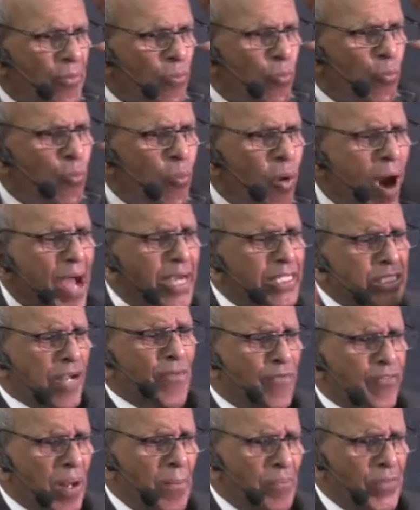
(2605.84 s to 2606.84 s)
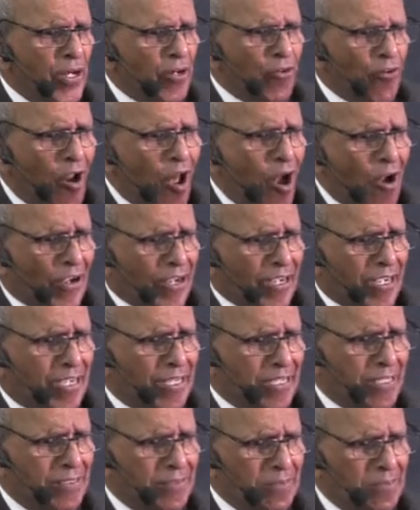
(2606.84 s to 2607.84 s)
Water from the
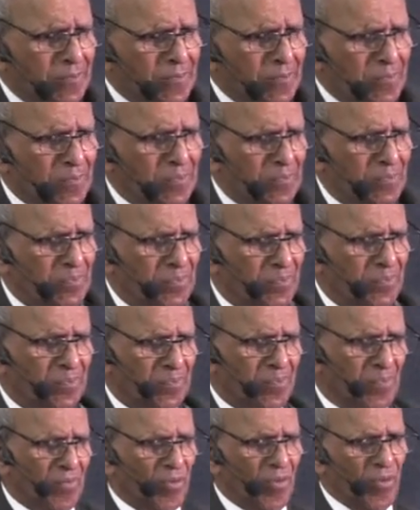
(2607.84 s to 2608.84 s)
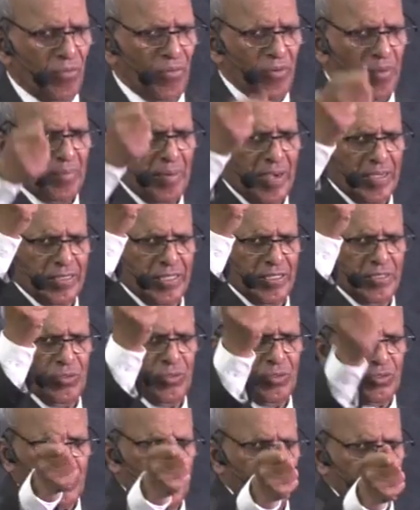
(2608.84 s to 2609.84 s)
rock were by the
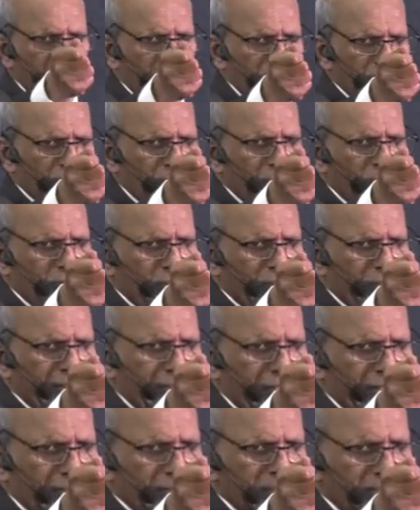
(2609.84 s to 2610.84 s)
use of that rod.